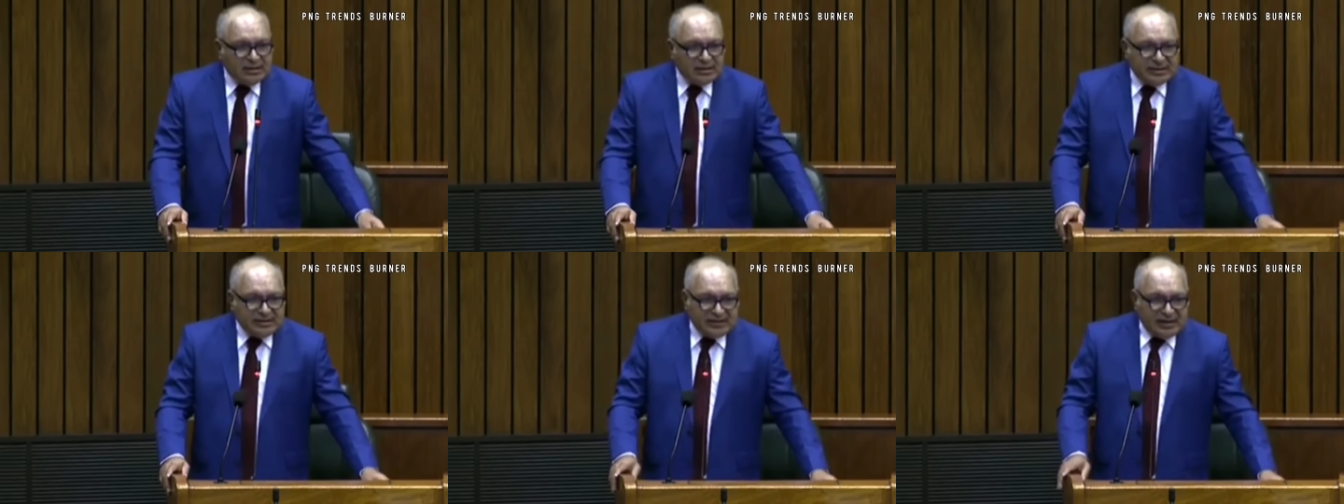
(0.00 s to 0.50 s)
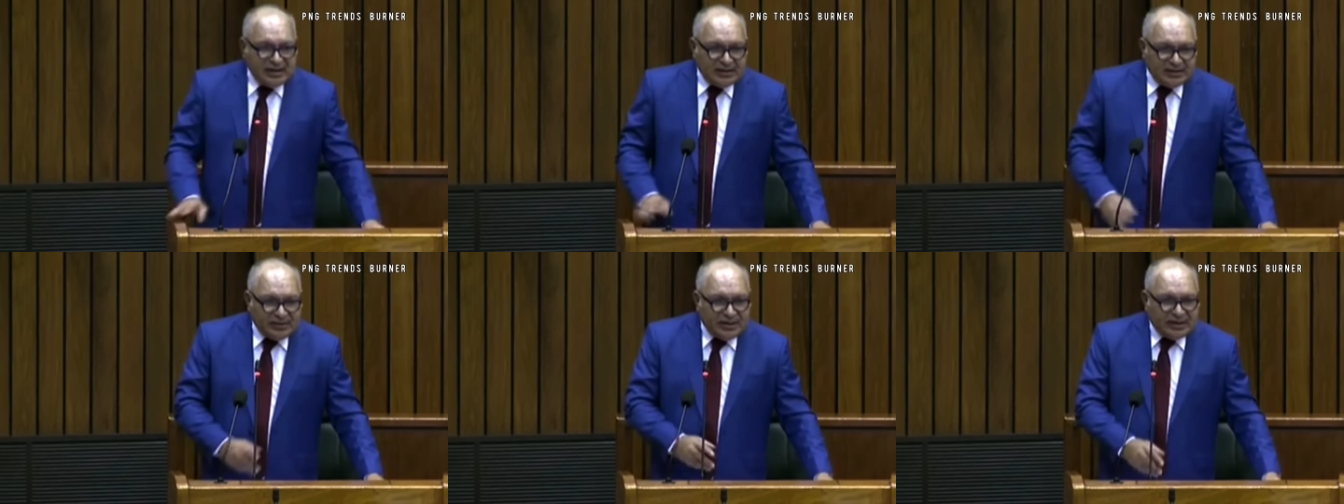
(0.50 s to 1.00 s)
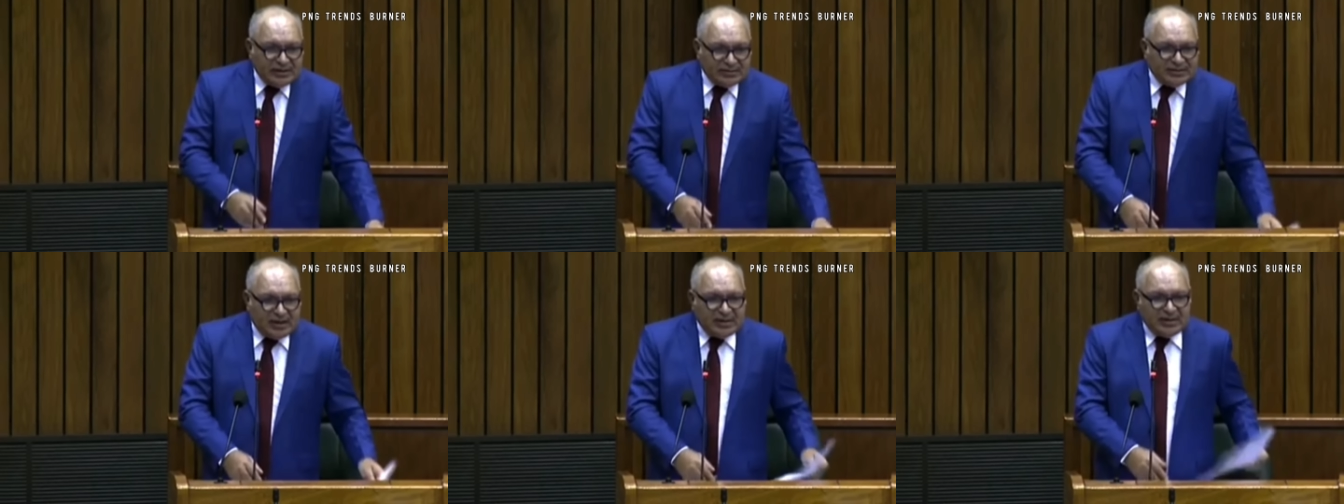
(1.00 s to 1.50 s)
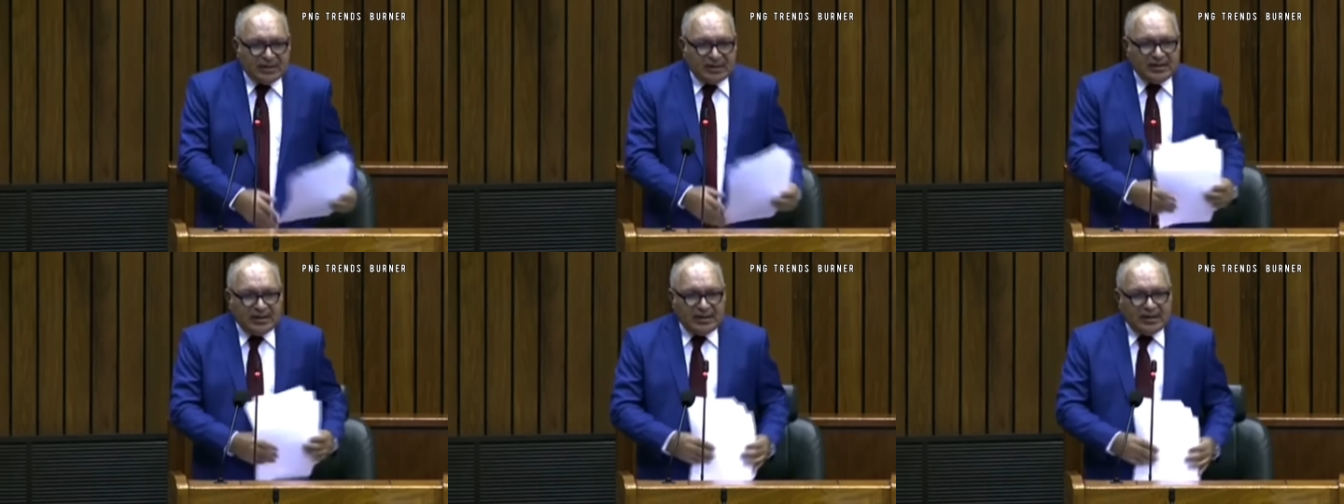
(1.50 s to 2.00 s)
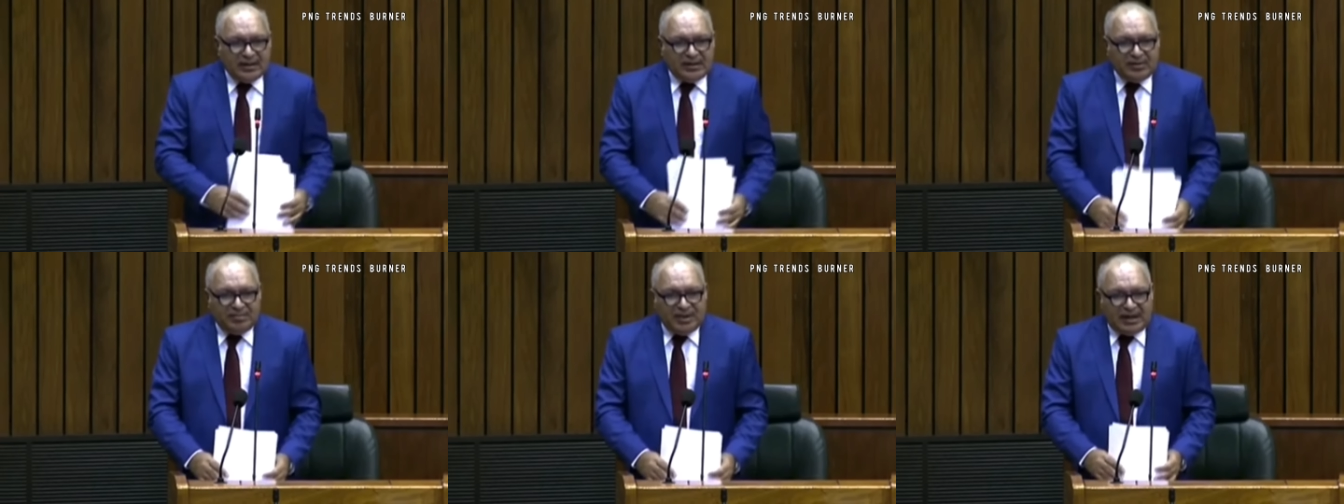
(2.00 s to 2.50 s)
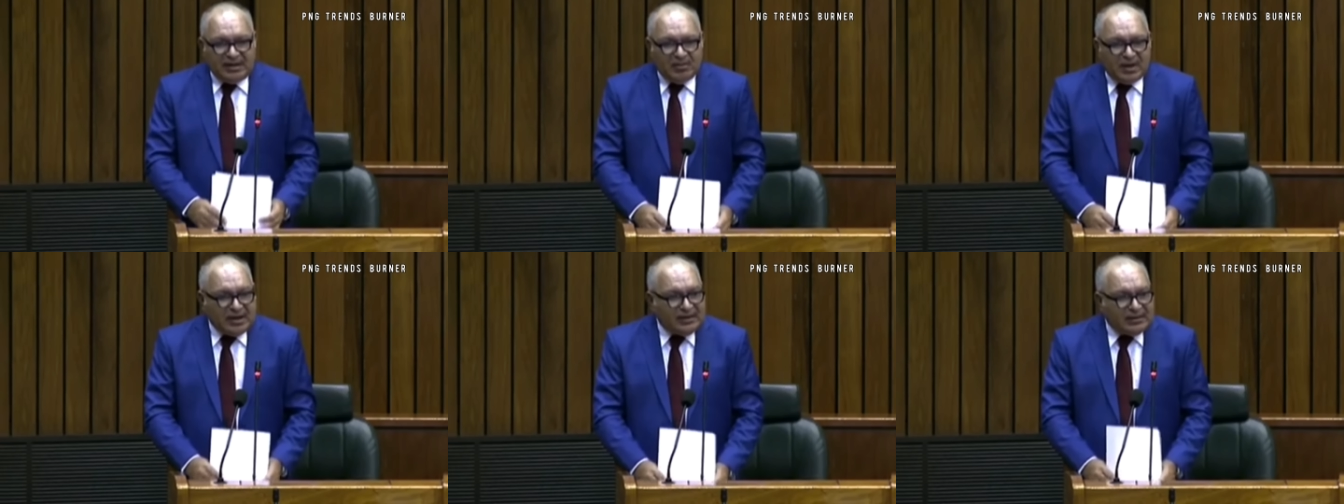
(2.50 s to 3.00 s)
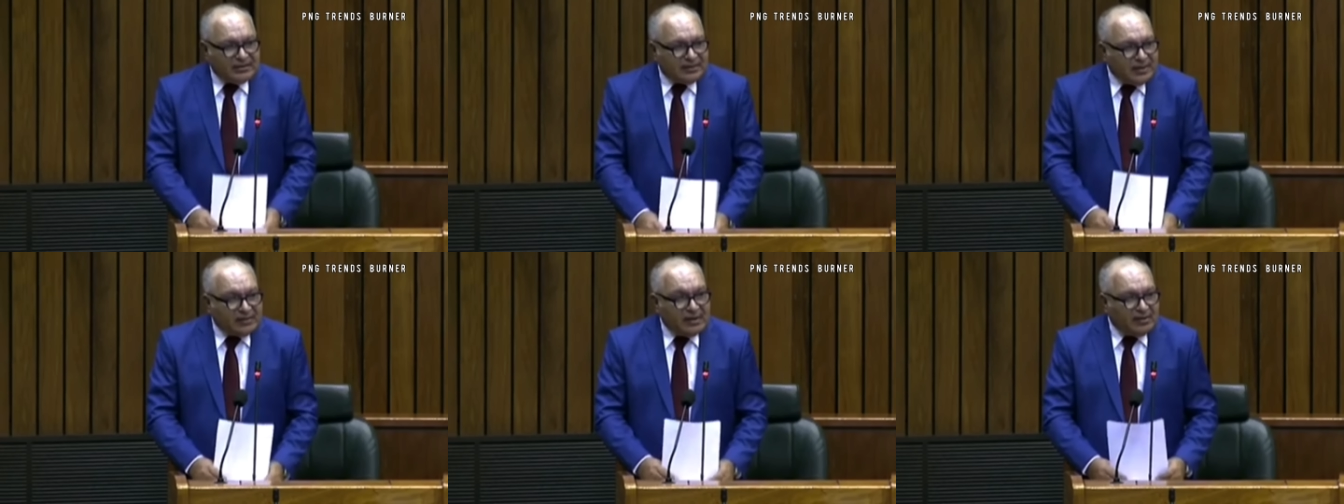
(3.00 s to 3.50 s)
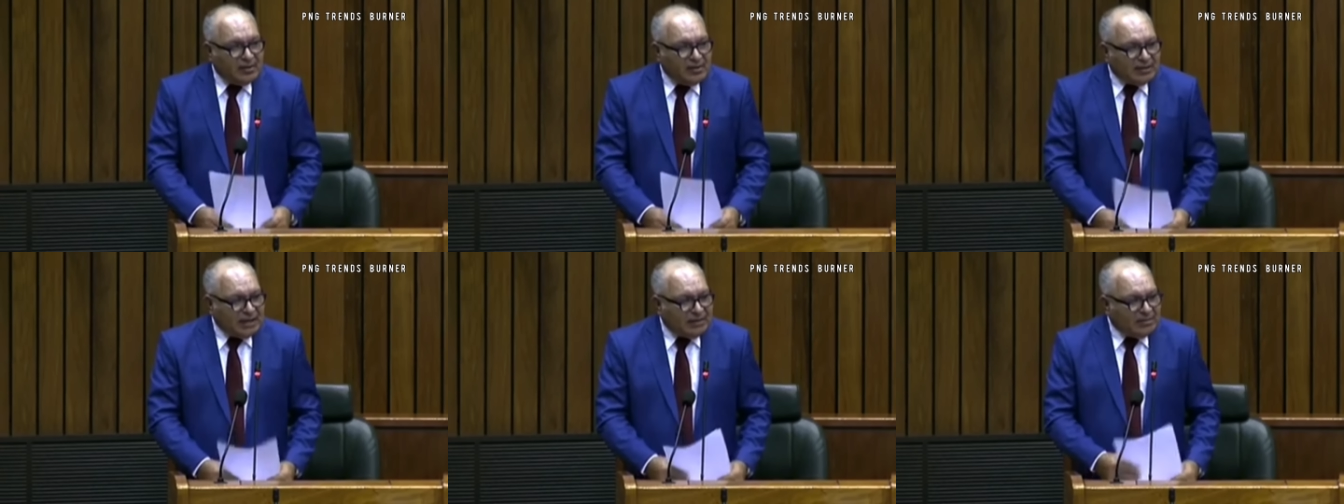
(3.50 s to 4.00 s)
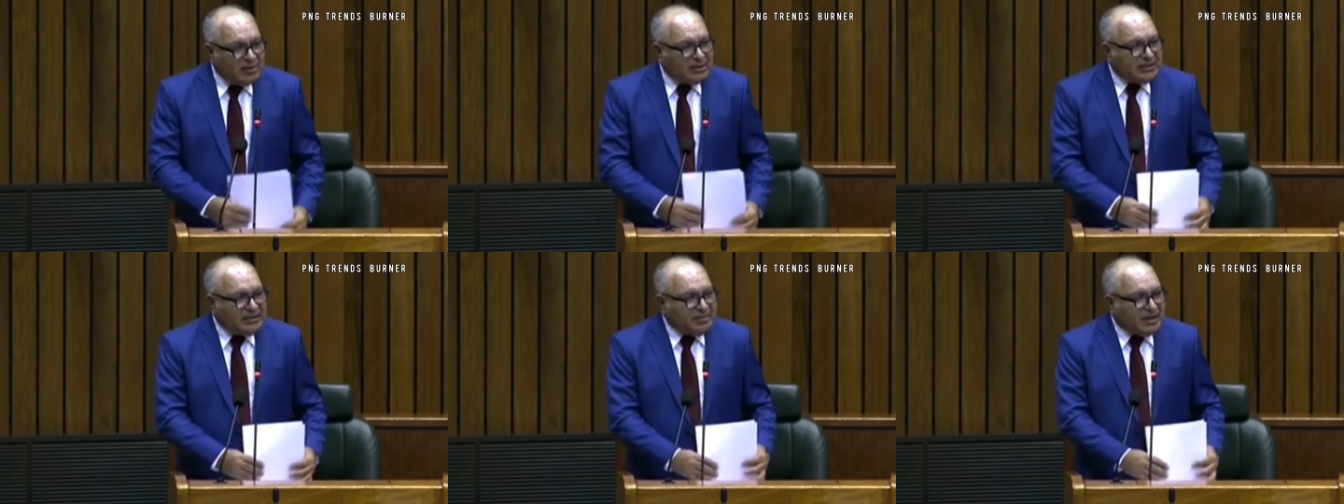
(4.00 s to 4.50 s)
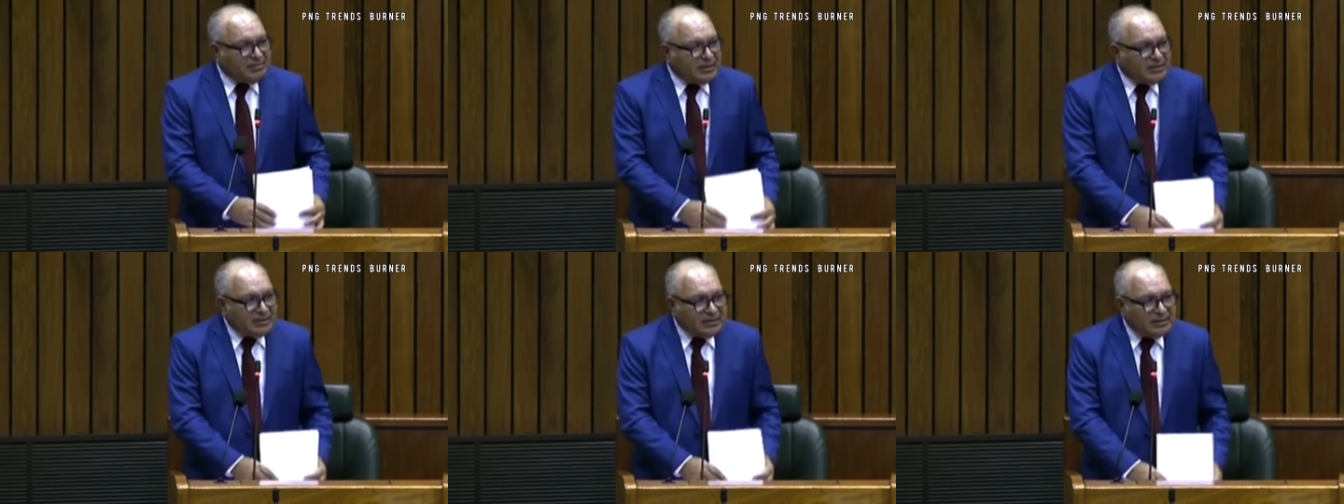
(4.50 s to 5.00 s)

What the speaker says: Treasurer and you are behind him warrant run local department,